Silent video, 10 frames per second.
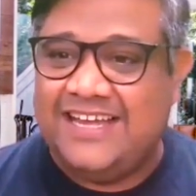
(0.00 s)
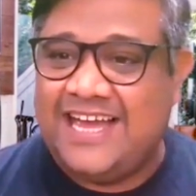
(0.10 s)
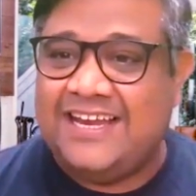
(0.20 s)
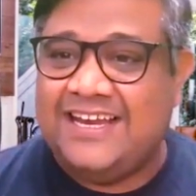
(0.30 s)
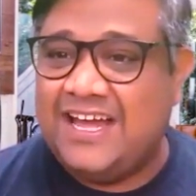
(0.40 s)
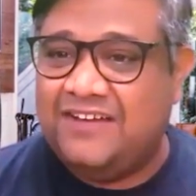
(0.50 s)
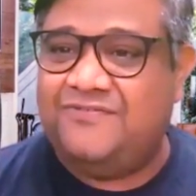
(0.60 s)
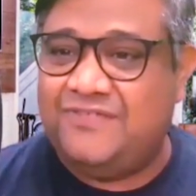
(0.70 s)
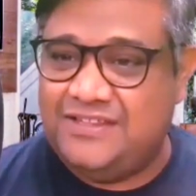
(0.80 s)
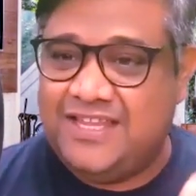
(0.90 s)
I
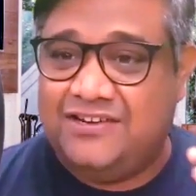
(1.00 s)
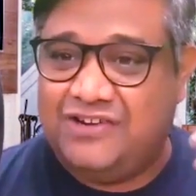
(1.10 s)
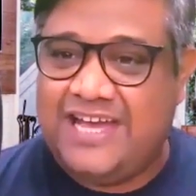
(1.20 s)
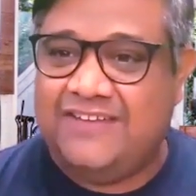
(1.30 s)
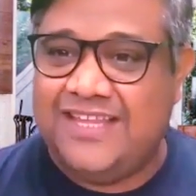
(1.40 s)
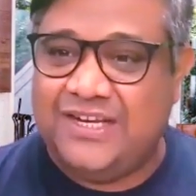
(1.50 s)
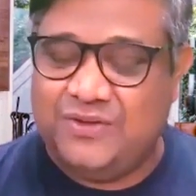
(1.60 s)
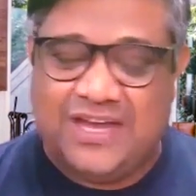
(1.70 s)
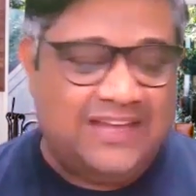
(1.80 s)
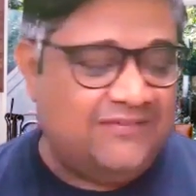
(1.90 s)
love the drive that
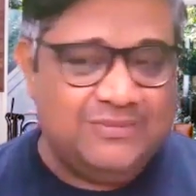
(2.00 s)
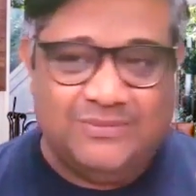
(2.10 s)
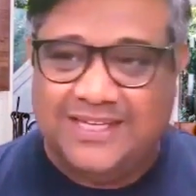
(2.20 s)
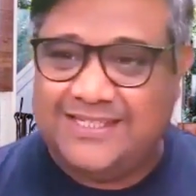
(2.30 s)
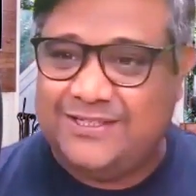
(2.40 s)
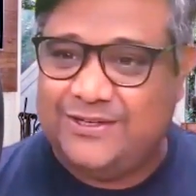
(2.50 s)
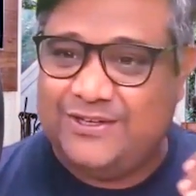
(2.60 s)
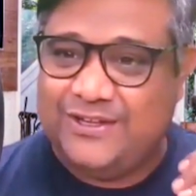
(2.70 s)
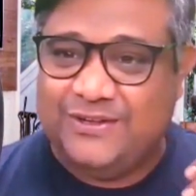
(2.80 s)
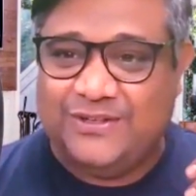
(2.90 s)
you have to Big
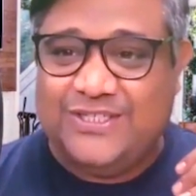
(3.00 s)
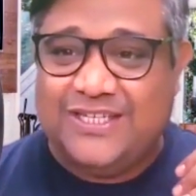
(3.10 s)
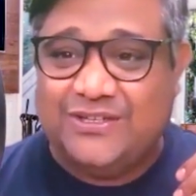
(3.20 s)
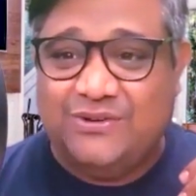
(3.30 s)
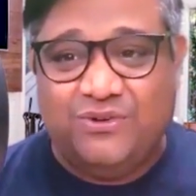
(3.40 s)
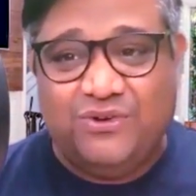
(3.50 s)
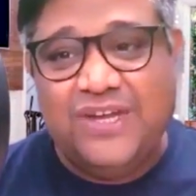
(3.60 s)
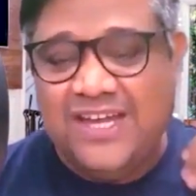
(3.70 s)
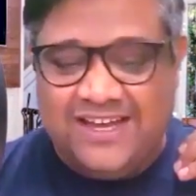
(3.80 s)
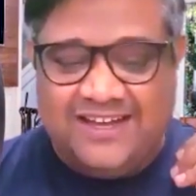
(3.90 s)
Sur. You just go
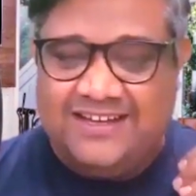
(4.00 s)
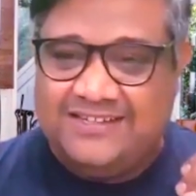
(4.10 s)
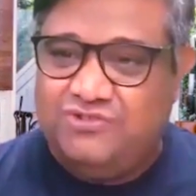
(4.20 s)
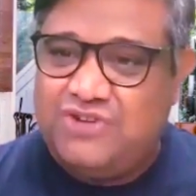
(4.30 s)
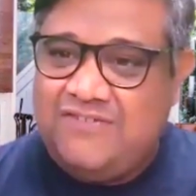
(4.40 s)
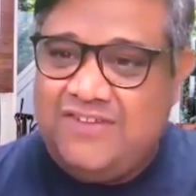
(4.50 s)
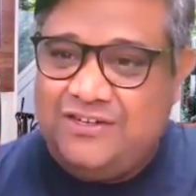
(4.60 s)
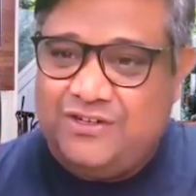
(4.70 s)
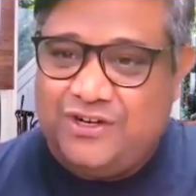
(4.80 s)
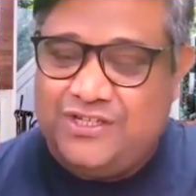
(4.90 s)
driving
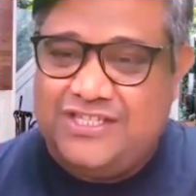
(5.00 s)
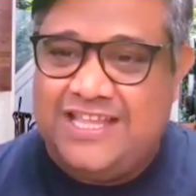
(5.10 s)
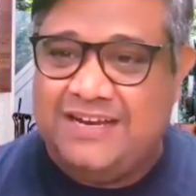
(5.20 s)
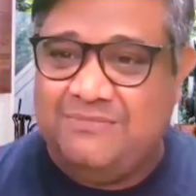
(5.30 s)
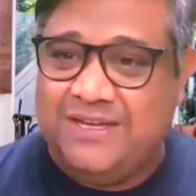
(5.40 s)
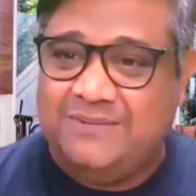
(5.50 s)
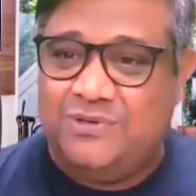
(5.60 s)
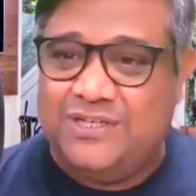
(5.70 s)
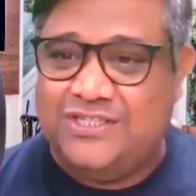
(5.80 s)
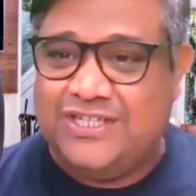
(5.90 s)
across that big
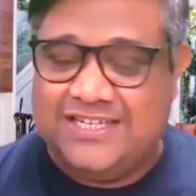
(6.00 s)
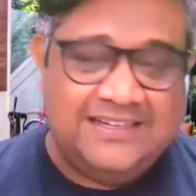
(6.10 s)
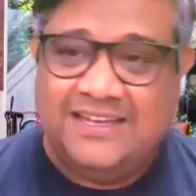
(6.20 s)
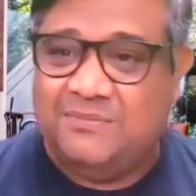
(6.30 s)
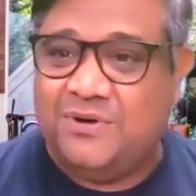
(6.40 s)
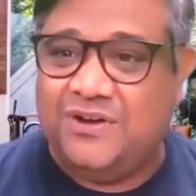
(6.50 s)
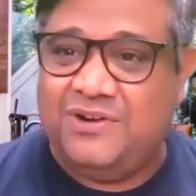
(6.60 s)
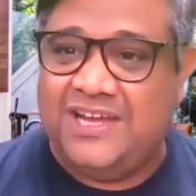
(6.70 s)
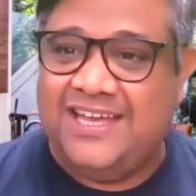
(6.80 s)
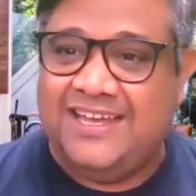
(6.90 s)
bridge and near
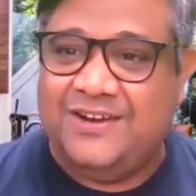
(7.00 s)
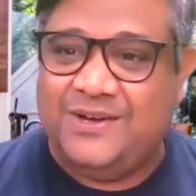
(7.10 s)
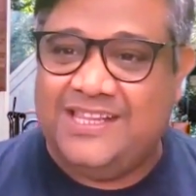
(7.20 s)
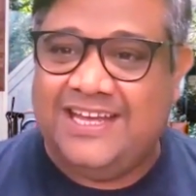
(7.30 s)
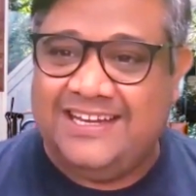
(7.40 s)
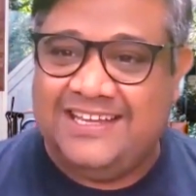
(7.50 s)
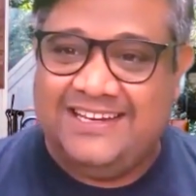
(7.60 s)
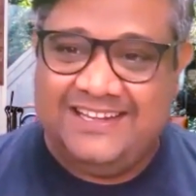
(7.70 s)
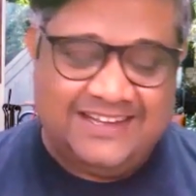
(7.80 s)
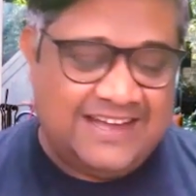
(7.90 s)
Monterey and all that
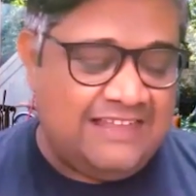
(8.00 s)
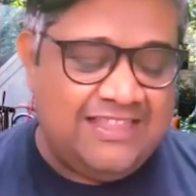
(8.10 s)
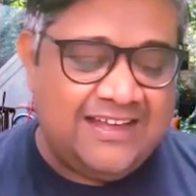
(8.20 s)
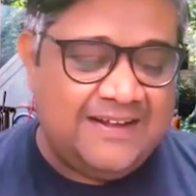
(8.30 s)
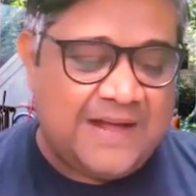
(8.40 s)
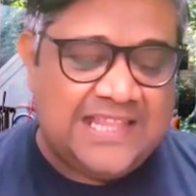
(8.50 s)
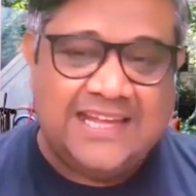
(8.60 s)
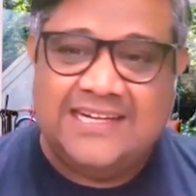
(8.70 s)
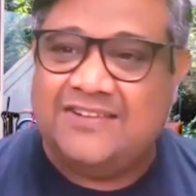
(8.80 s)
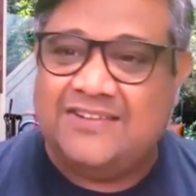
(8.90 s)
area. I think
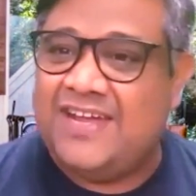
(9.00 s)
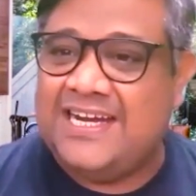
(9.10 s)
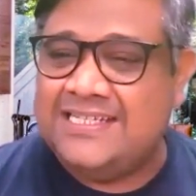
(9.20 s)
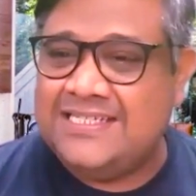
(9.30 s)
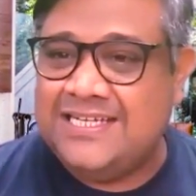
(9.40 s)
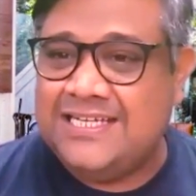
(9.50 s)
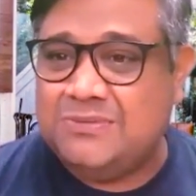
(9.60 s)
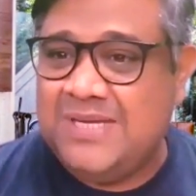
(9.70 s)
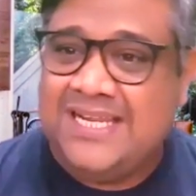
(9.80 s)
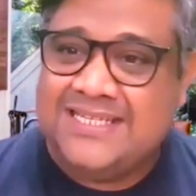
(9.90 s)
it's a fantastic
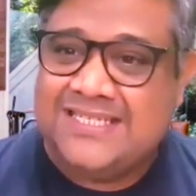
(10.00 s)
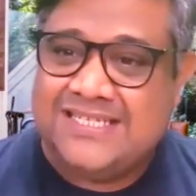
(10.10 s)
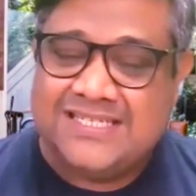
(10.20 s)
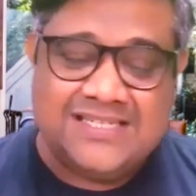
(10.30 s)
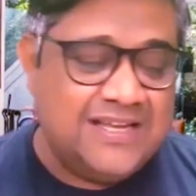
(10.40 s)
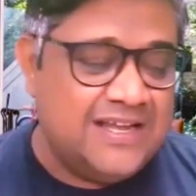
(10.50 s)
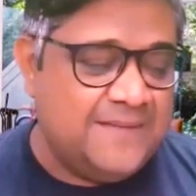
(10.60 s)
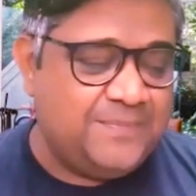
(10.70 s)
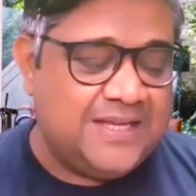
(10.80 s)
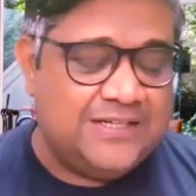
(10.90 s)
experiences
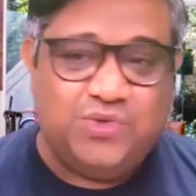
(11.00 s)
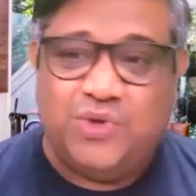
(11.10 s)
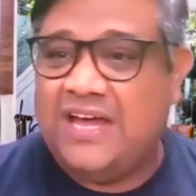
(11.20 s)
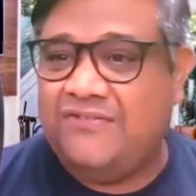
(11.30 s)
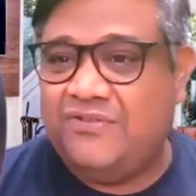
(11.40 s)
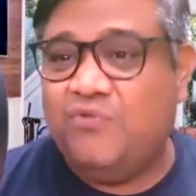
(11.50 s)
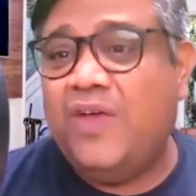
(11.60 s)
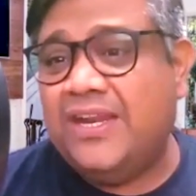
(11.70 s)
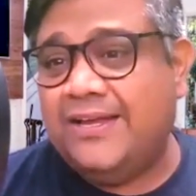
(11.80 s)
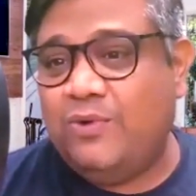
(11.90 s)
to have.
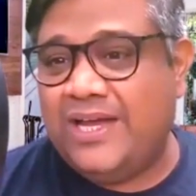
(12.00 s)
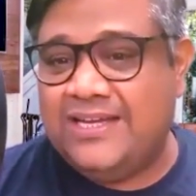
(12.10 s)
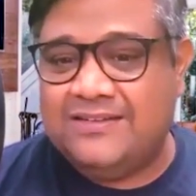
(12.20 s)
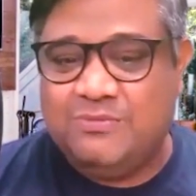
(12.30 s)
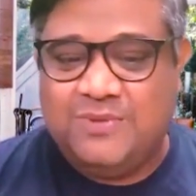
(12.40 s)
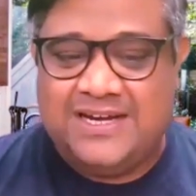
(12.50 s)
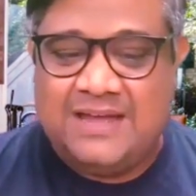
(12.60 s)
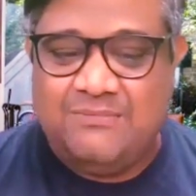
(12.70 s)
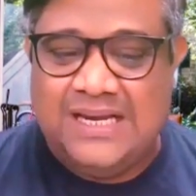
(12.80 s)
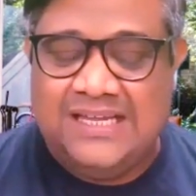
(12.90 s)
Very quiet, but
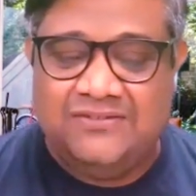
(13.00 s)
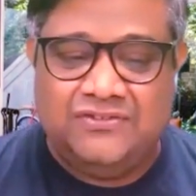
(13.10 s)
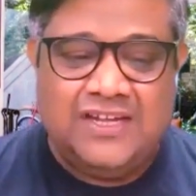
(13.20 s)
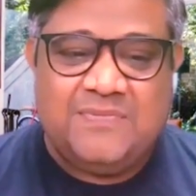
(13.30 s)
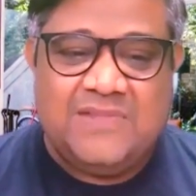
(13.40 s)
I believe